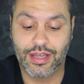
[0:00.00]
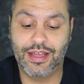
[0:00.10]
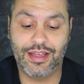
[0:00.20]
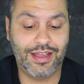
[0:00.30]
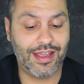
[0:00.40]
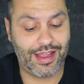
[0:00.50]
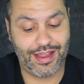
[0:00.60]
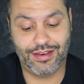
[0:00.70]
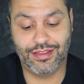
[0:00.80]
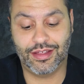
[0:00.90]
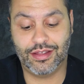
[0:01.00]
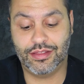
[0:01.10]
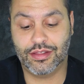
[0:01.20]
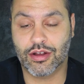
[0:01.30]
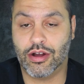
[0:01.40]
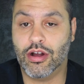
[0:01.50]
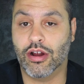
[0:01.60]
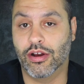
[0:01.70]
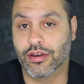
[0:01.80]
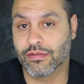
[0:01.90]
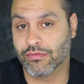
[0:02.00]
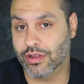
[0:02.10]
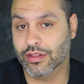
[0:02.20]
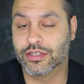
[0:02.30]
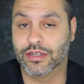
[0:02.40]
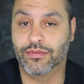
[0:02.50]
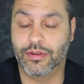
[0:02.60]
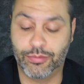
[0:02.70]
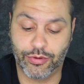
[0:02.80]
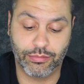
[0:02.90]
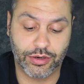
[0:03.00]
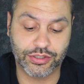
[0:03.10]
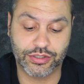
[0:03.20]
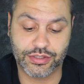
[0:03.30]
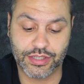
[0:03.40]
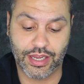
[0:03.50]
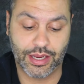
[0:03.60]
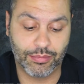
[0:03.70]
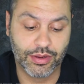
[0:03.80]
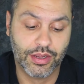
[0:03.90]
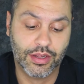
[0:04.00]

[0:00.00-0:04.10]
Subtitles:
and the car is relatively pretty much the same.